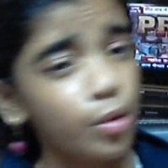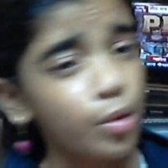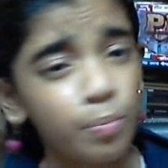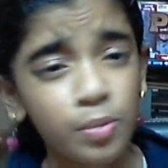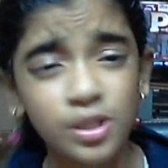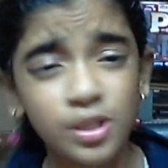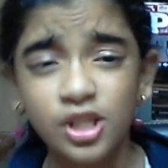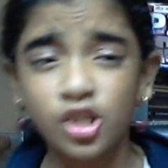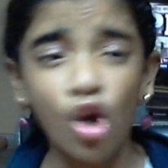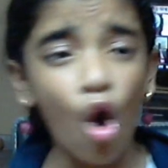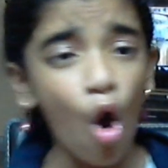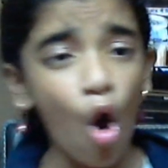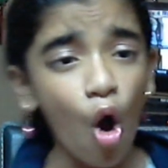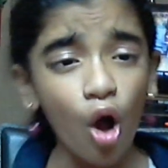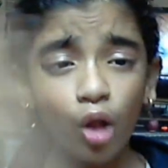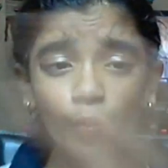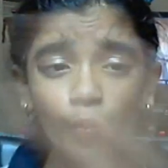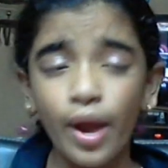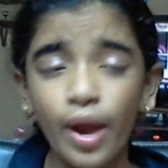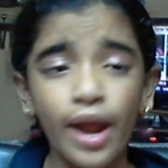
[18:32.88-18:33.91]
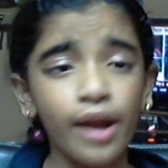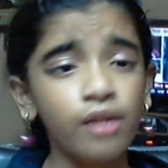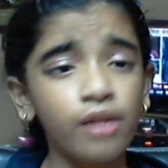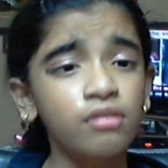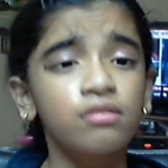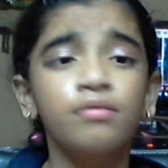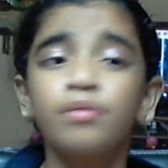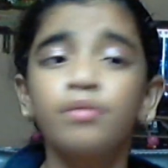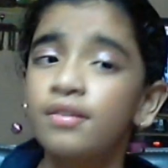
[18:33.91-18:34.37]
when you put it all
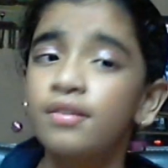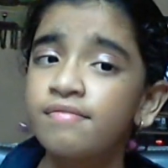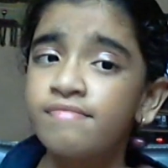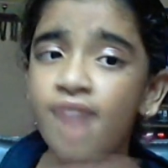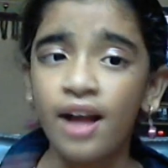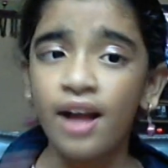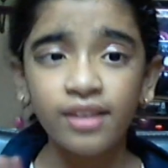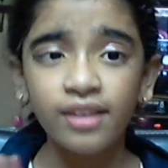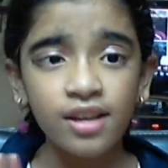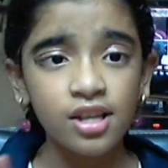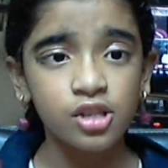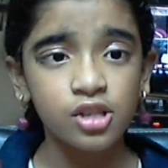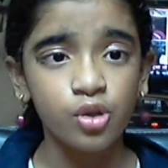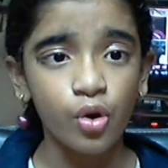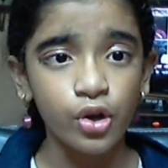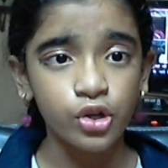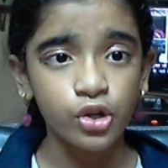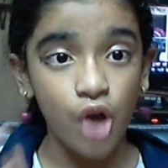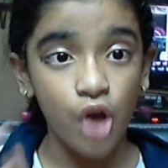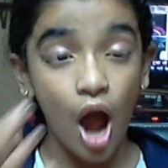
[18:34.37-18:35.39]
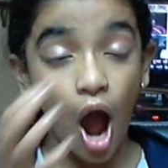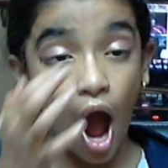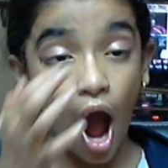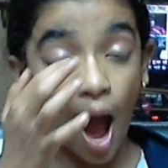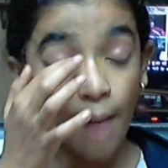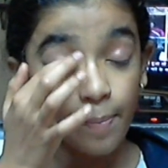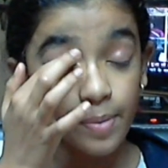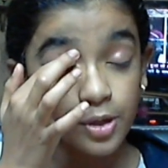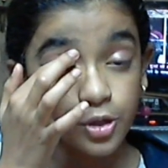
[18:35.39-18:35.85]
where, nothing is going to
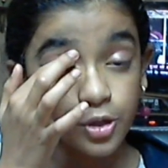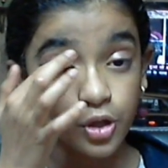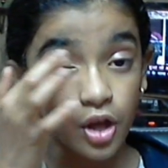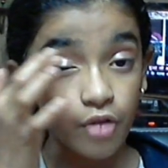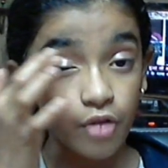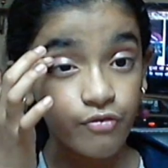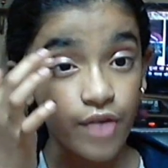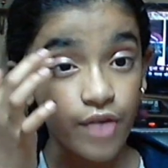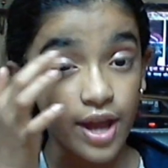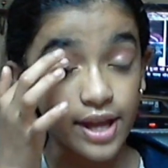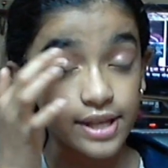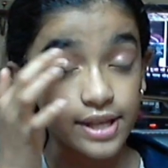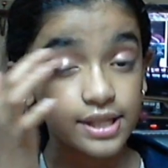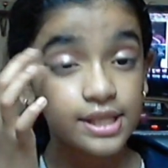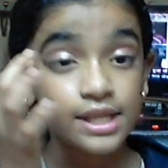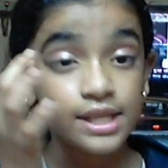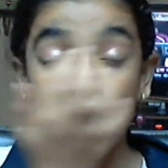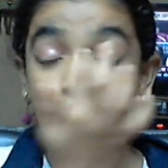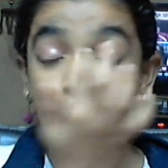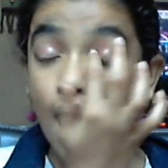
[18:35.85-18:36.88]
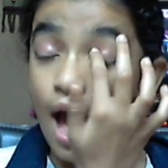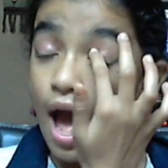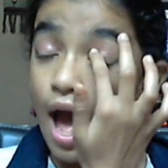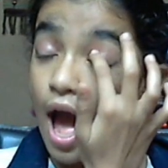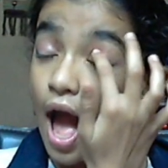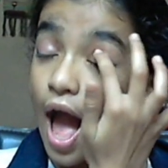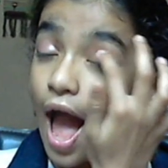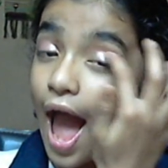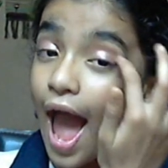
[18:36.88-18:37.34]
happen to your face.
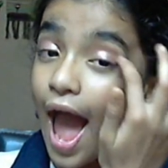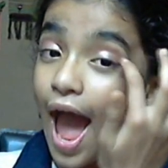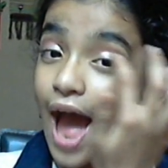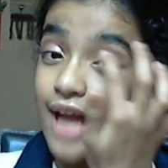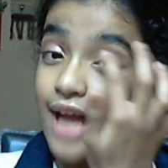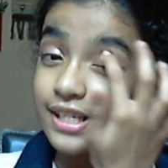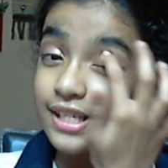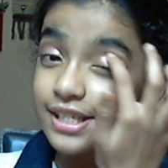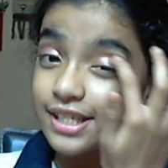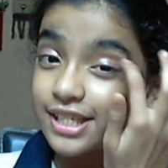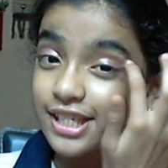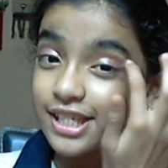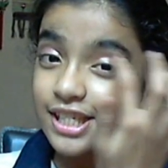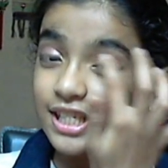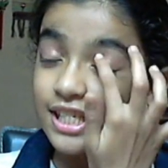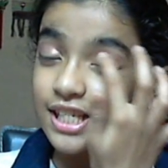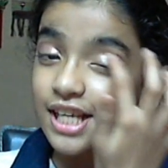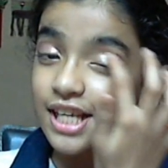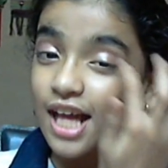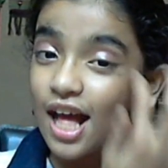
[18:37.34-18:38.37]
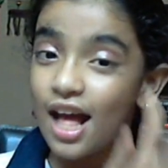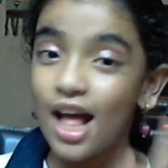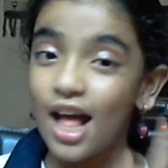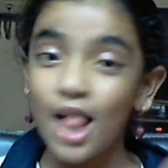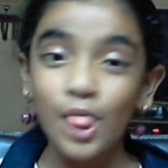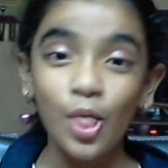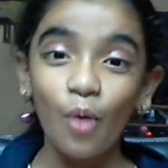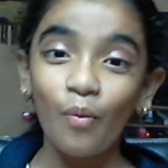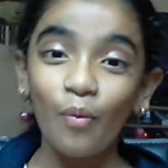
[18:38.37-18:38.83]
And
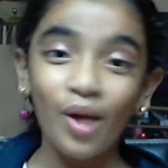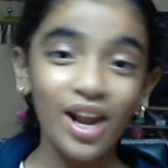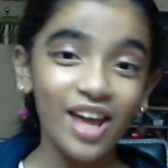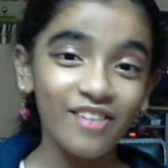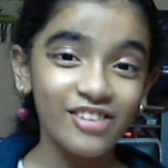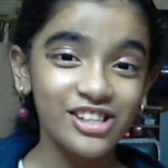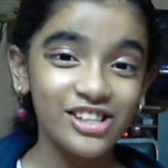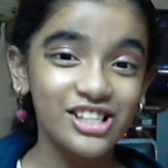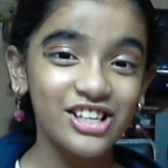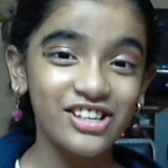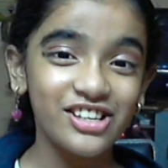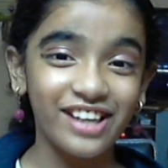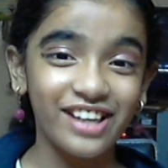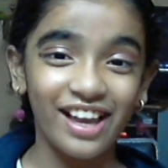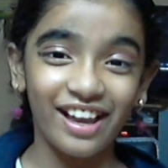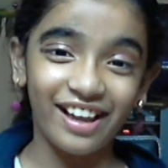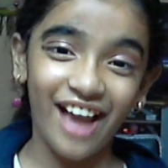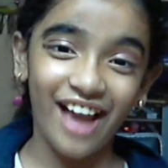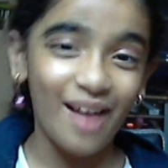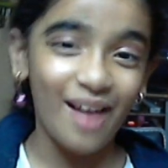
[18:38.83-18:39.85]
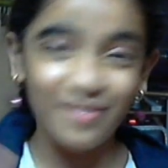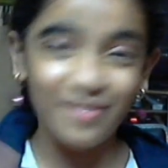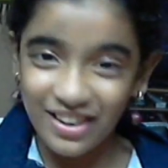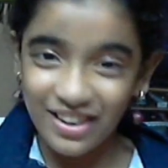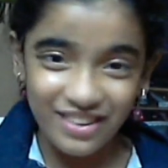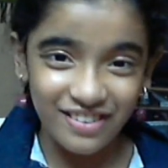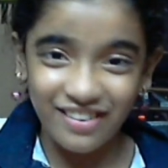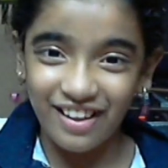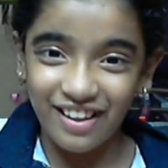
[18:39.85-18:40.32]
the one I was looking,
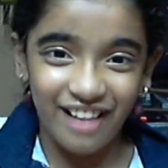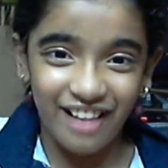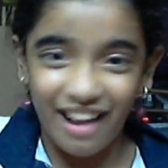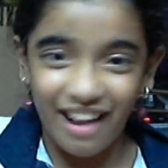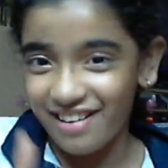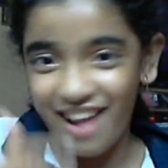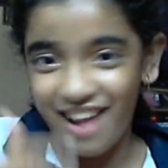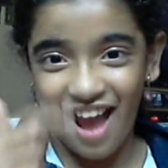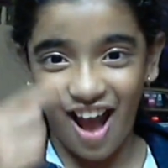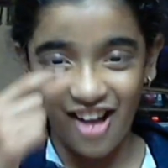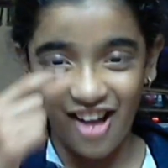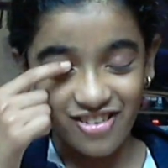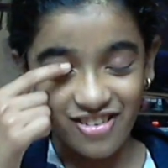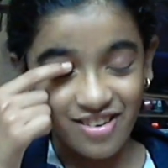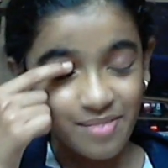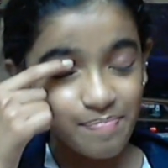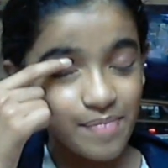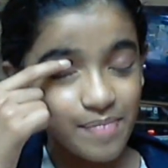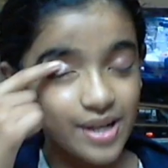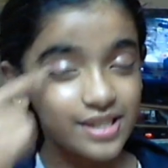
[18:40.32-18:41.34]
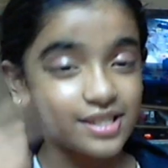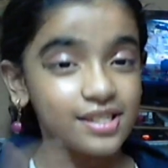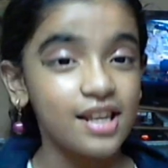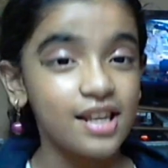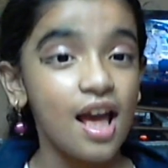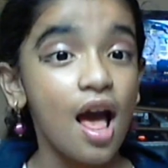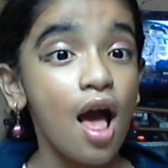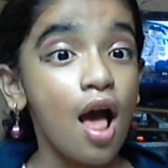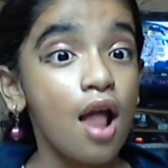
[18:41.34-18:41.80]
I'm not looking that now,
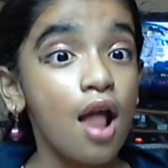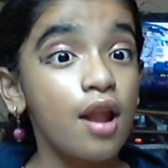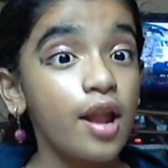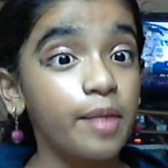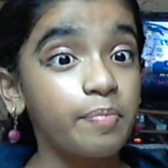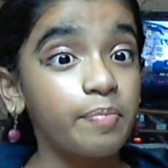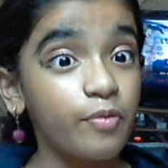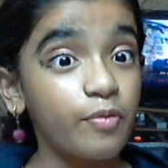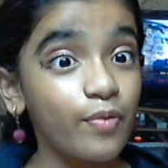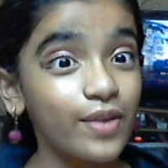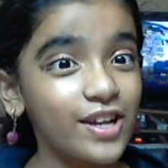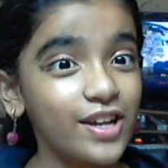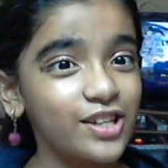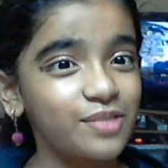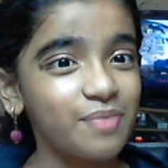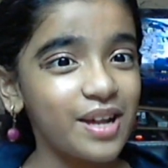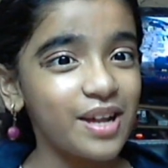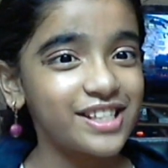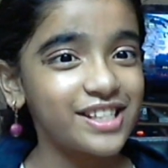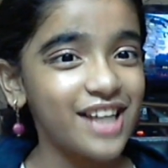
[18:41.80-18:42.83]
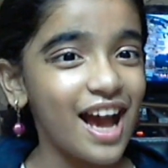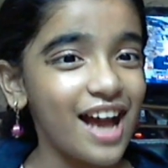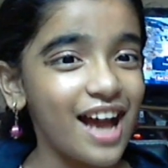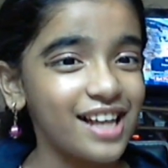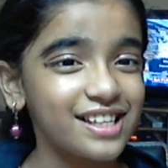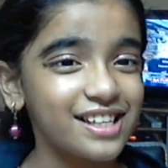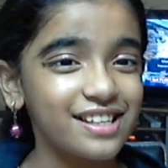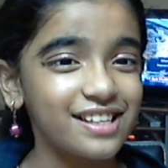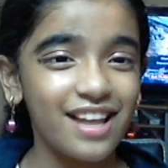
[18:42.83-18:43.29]
but let me finish my
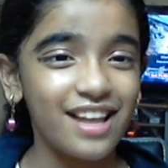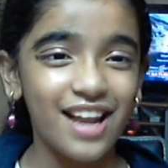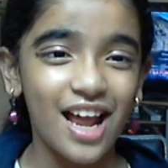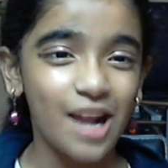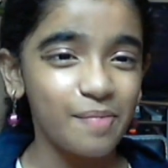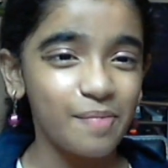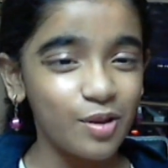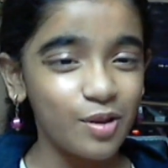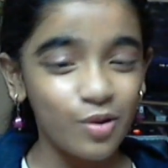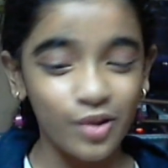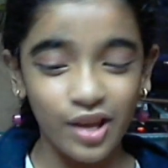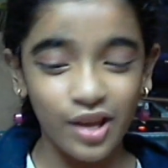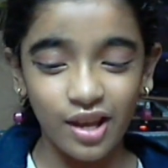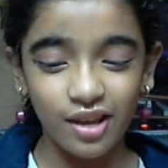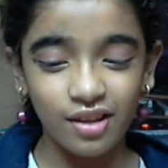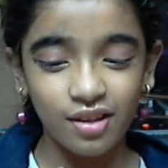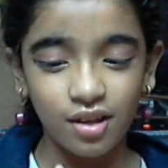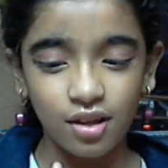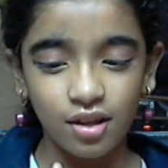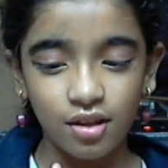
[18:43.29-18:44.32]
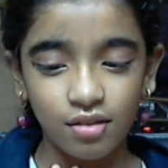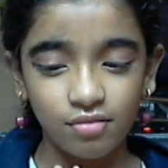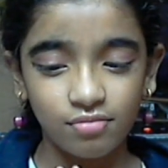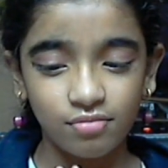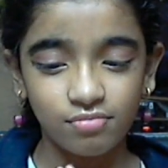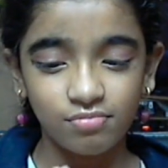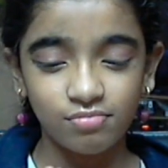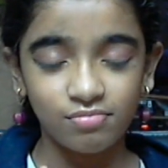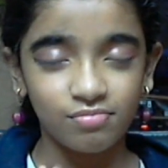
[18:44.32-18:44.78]
task, then I'll be looking
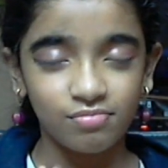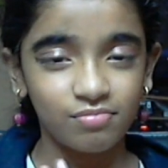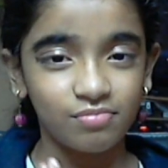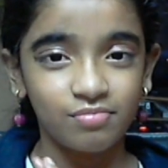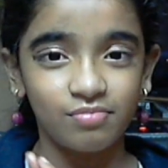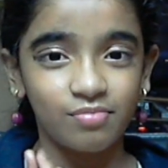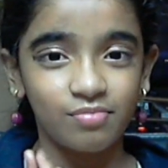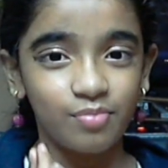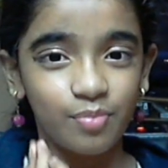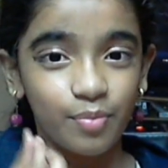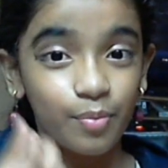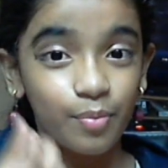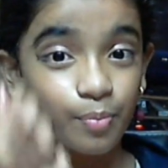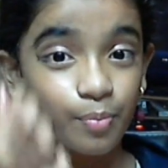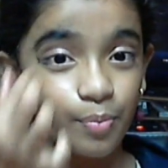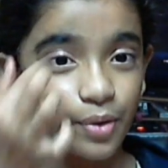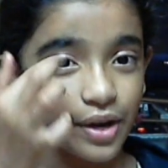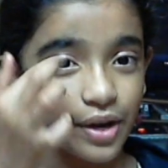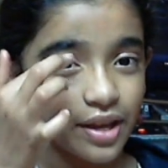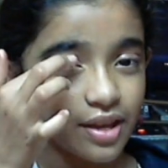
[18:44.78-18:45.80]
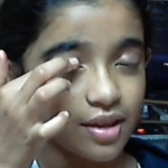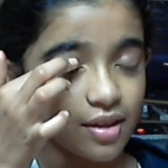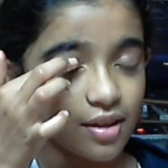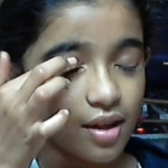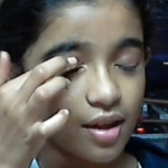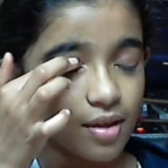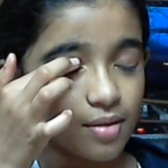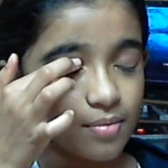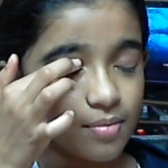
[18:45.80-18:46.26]

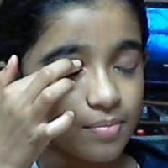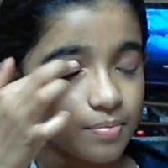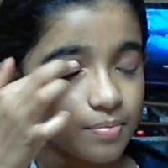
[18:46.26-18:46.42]
pretty.